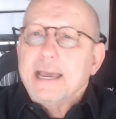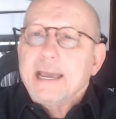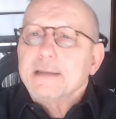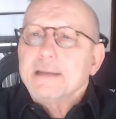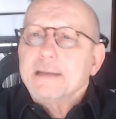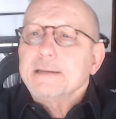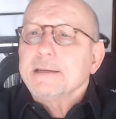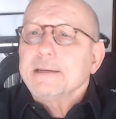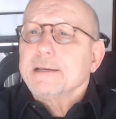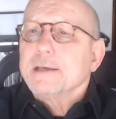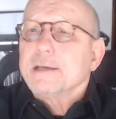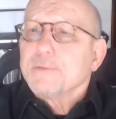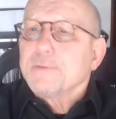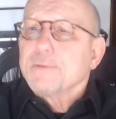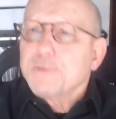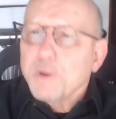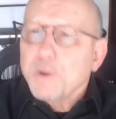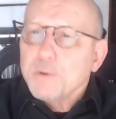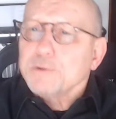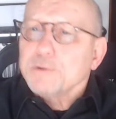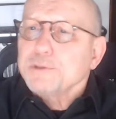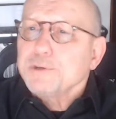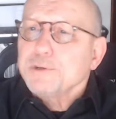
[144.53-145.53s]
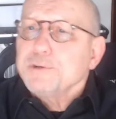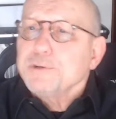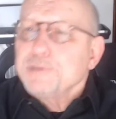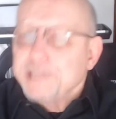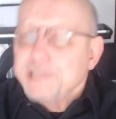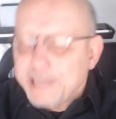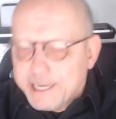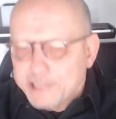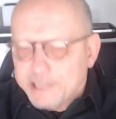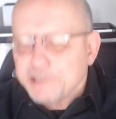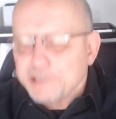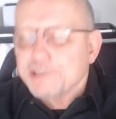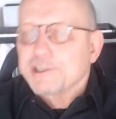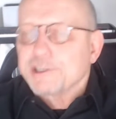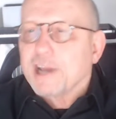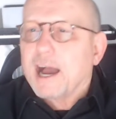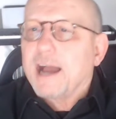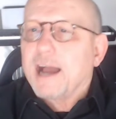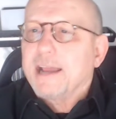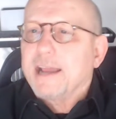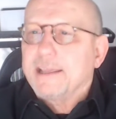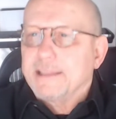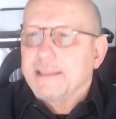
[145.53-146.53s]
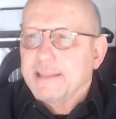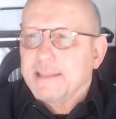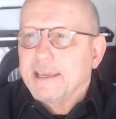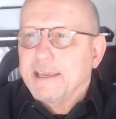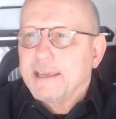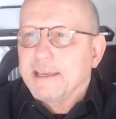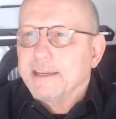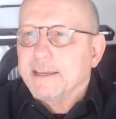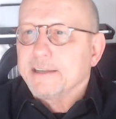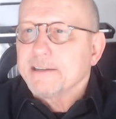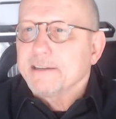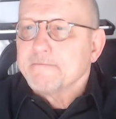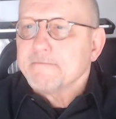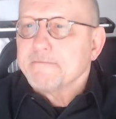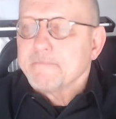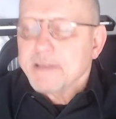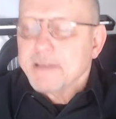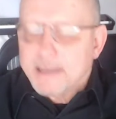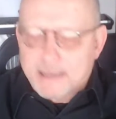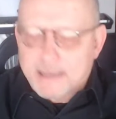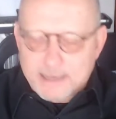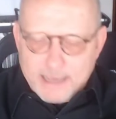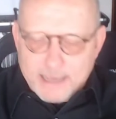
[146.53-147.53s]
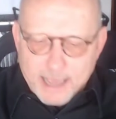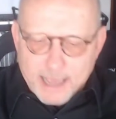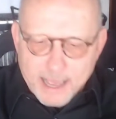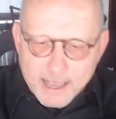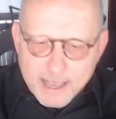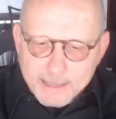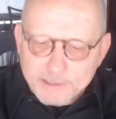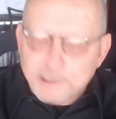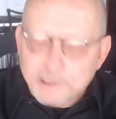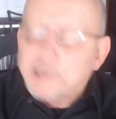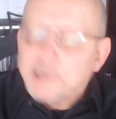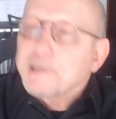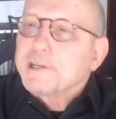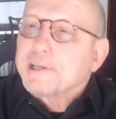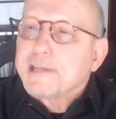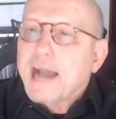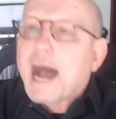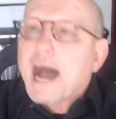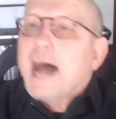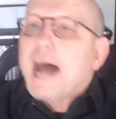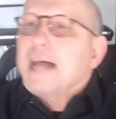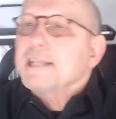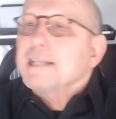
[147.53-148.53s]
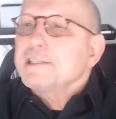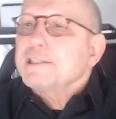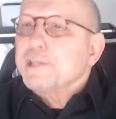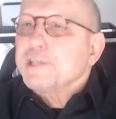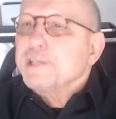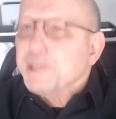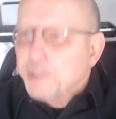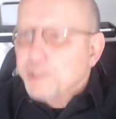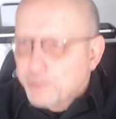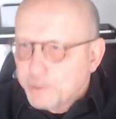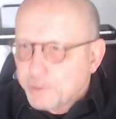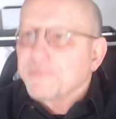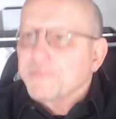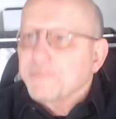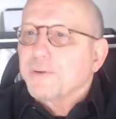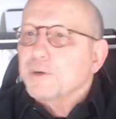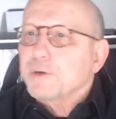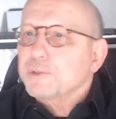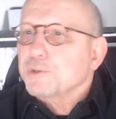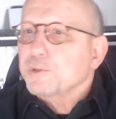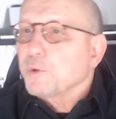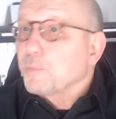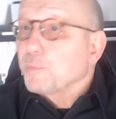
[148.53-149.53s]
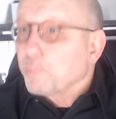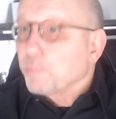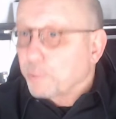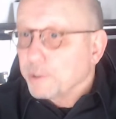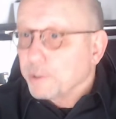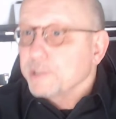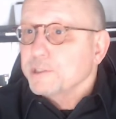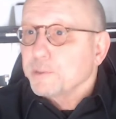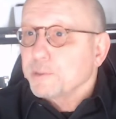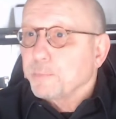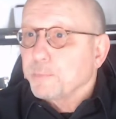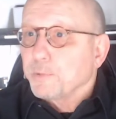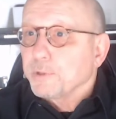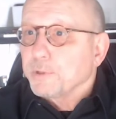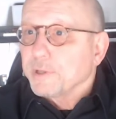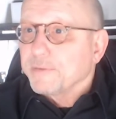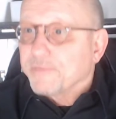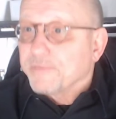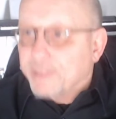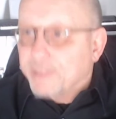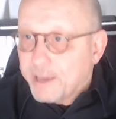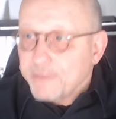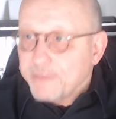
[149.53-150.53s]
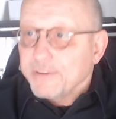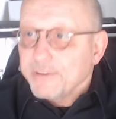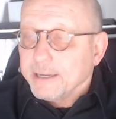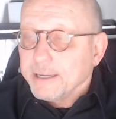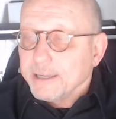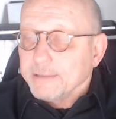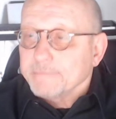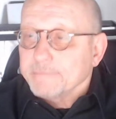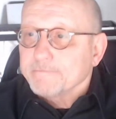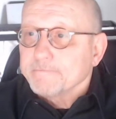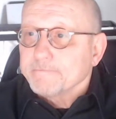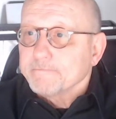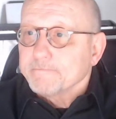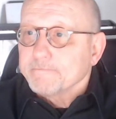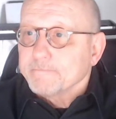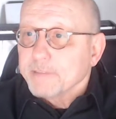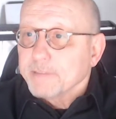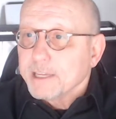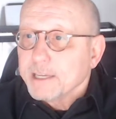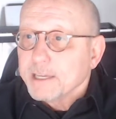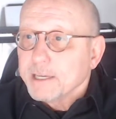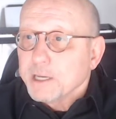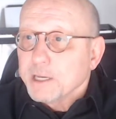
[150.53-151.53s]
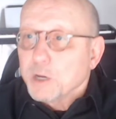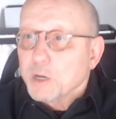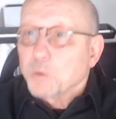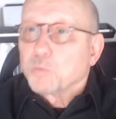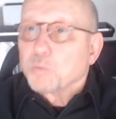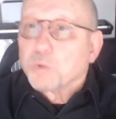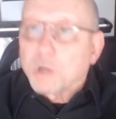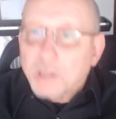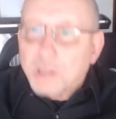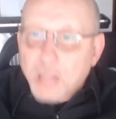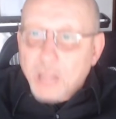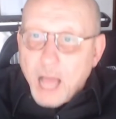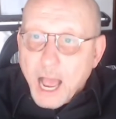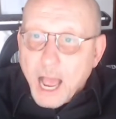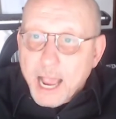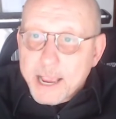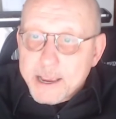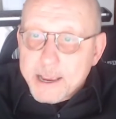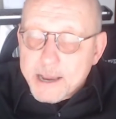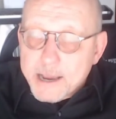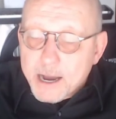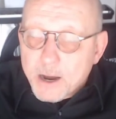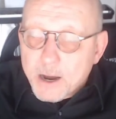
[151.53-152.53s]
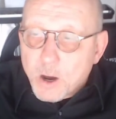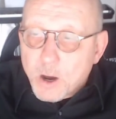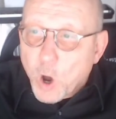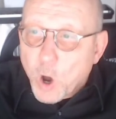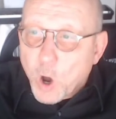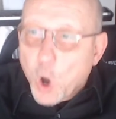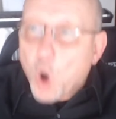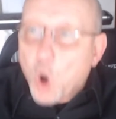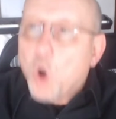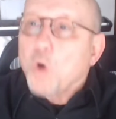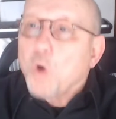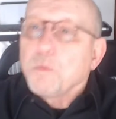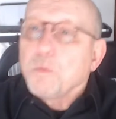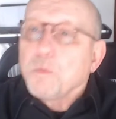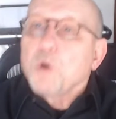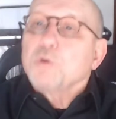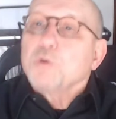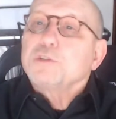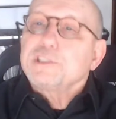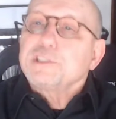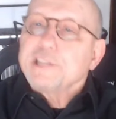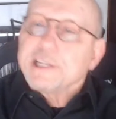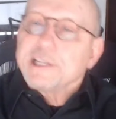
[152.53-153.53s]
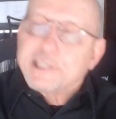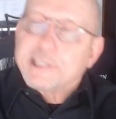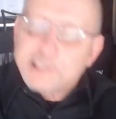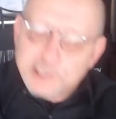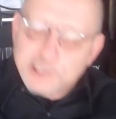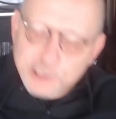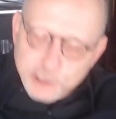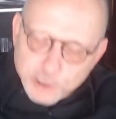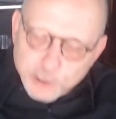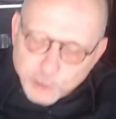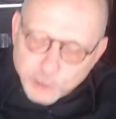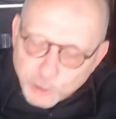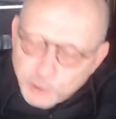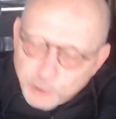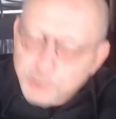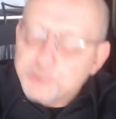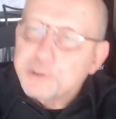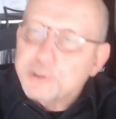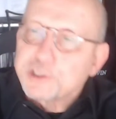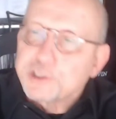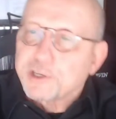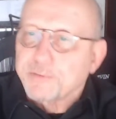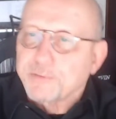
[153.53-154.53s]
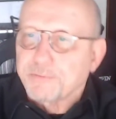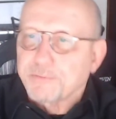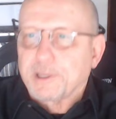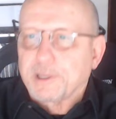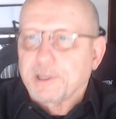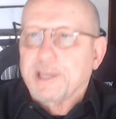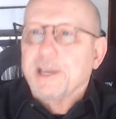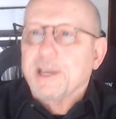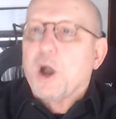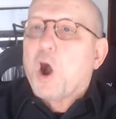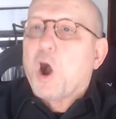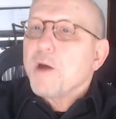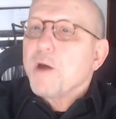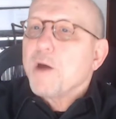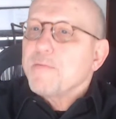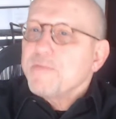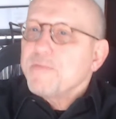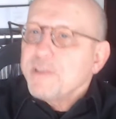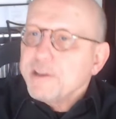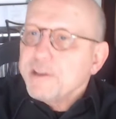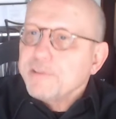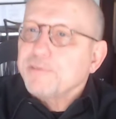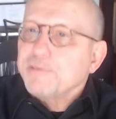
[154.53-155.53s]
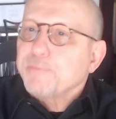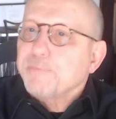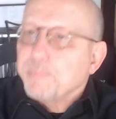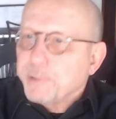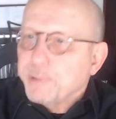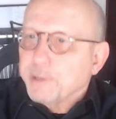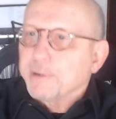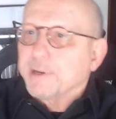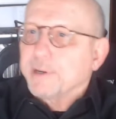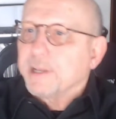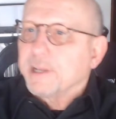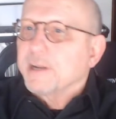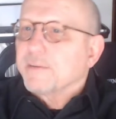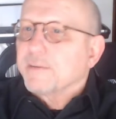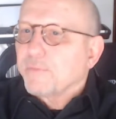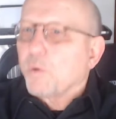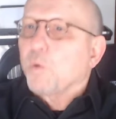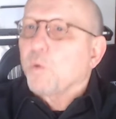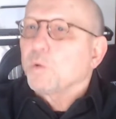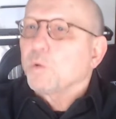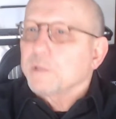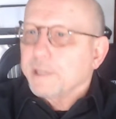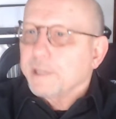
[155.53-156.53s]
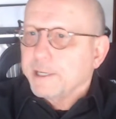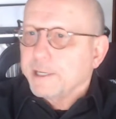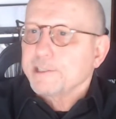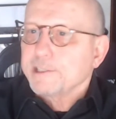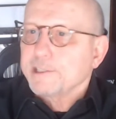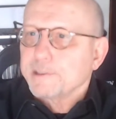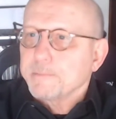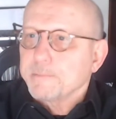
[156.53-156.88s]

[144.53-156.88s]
And those who teach tithing as God's universal principle of giving rely almost exclusively on this period of Old